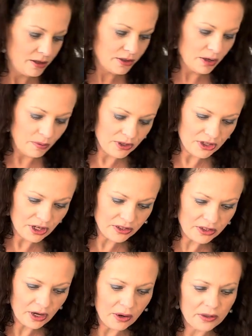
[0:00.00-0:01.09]
So we're
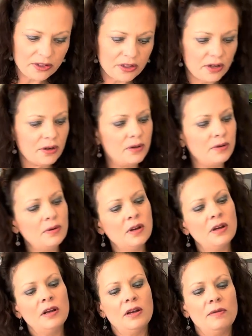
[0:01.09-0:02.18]
just going to
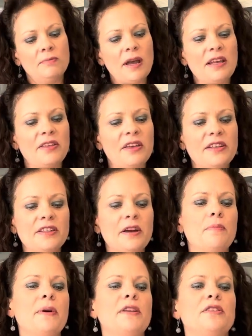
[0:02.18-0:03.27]
make these a
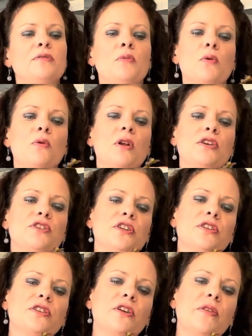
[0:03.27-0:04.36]
bit smaller
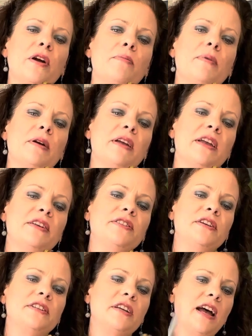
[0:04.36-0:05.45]
just so they're a bit
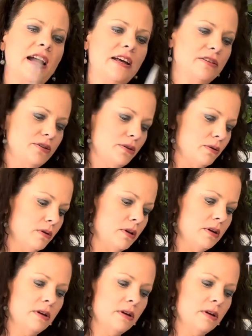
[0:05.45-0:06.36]
easier to handle.